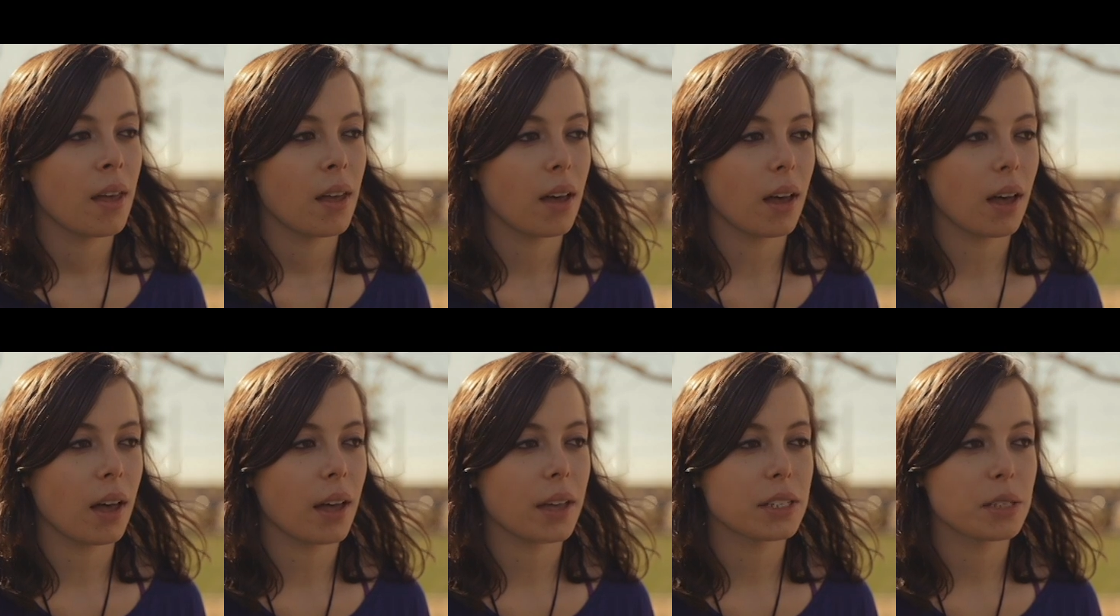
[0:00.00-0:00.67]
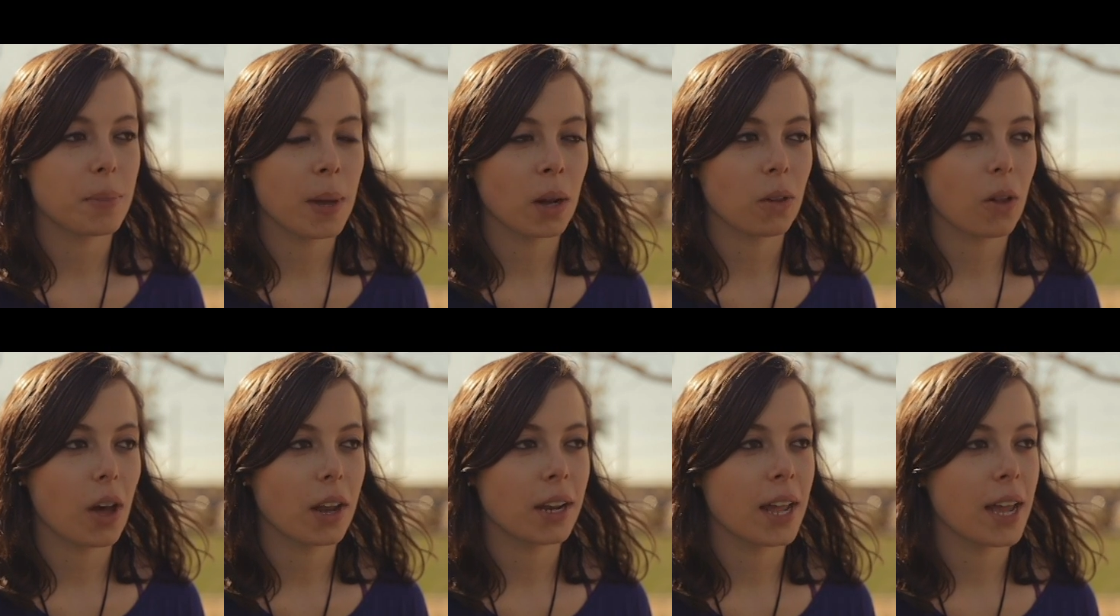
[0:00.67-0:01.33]
I spent a
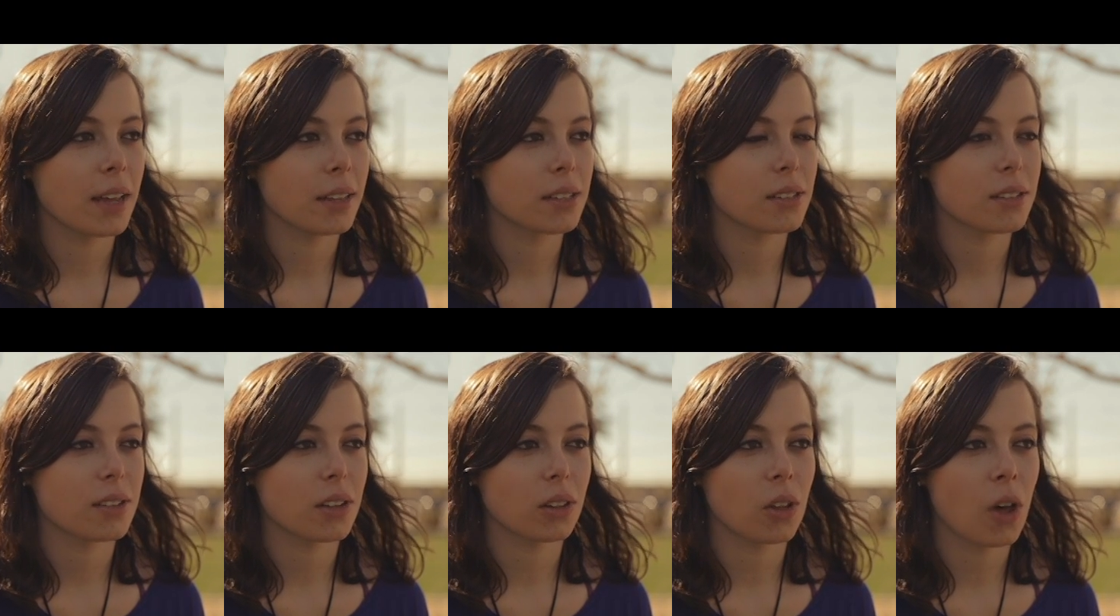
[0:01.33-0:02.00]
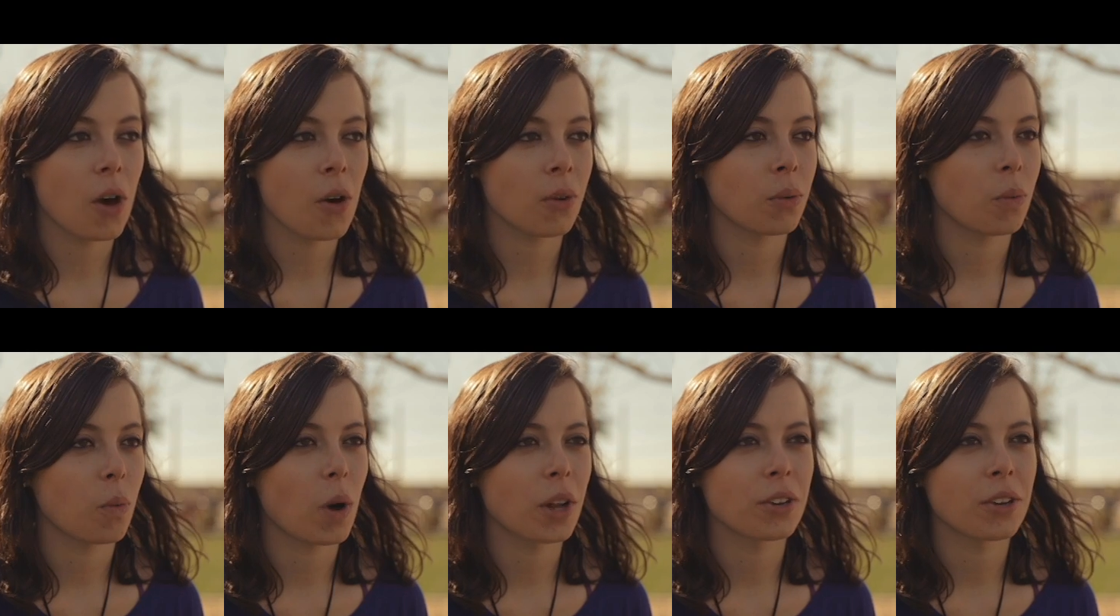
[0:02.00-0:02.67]
lot of nights
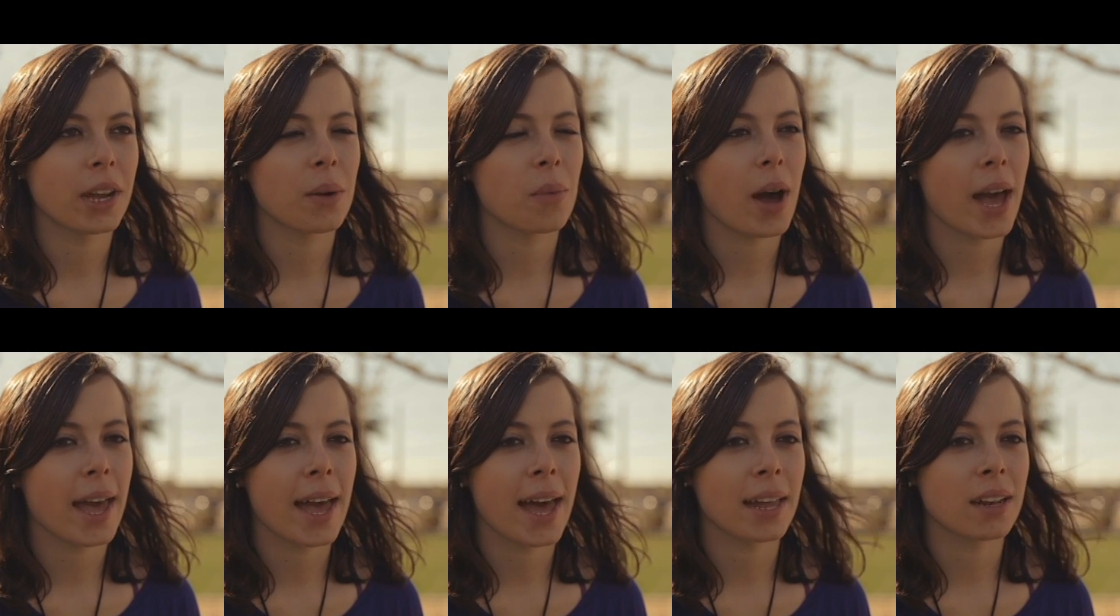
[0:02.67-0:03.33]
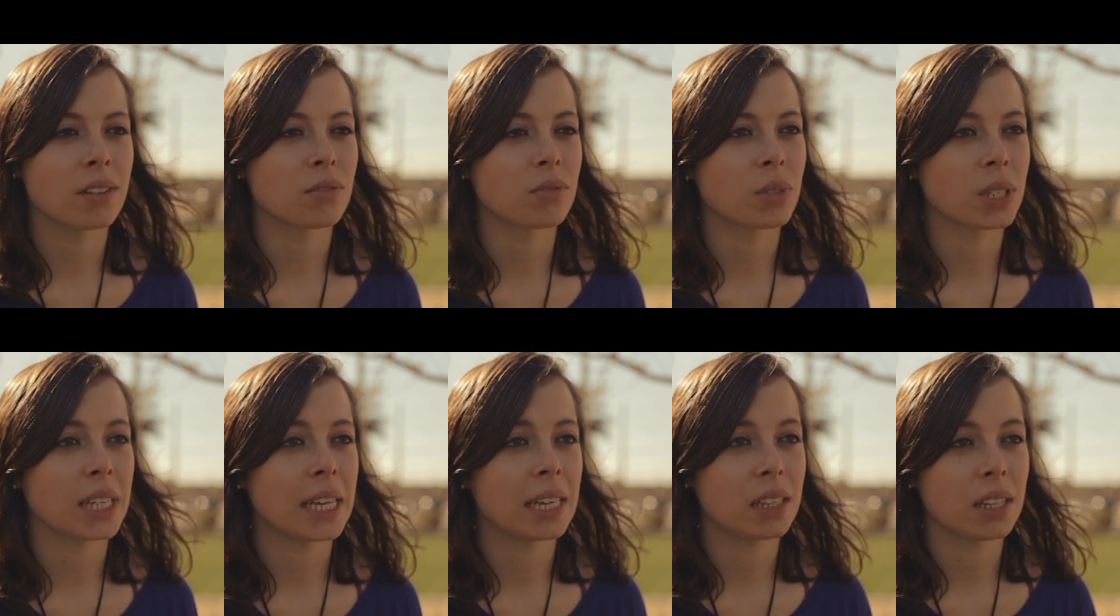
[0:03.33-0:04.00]
alone wondering why I hadn't
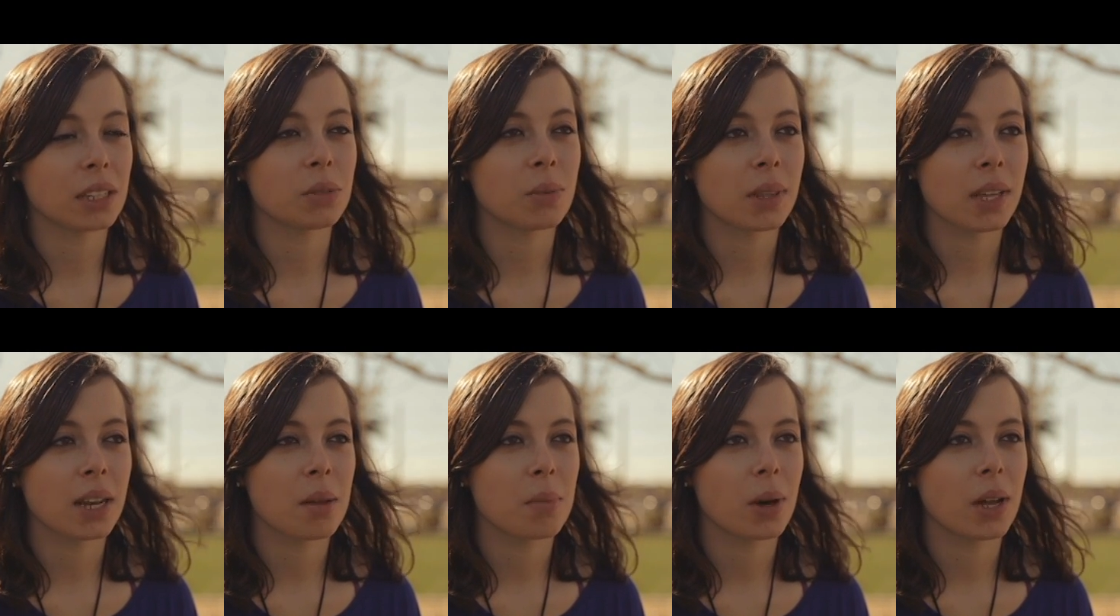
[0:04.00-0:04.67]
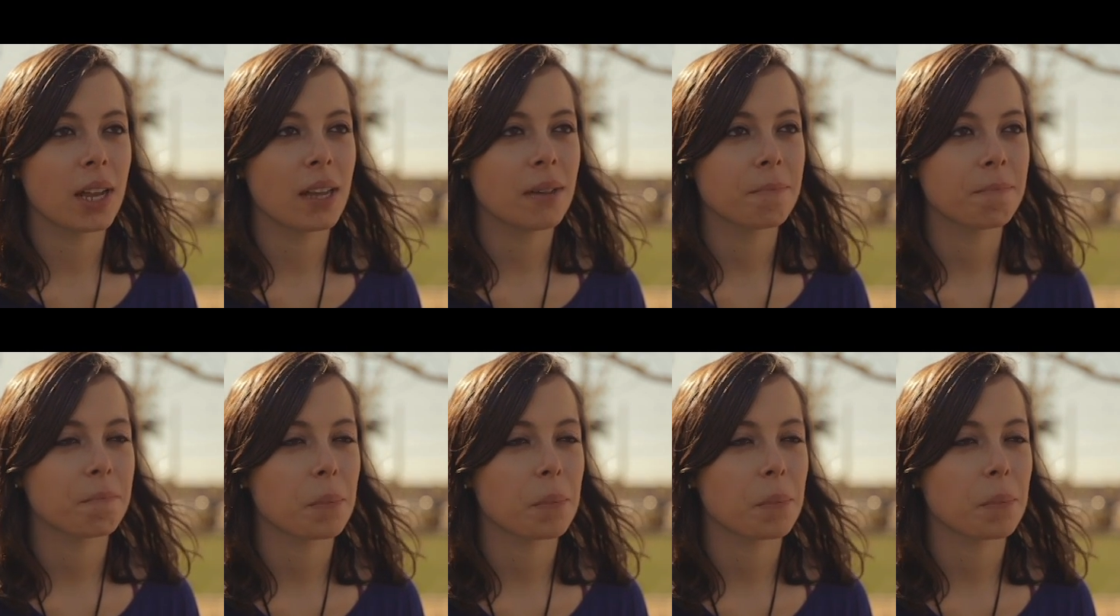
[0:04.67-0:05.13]
really clicked with anybody,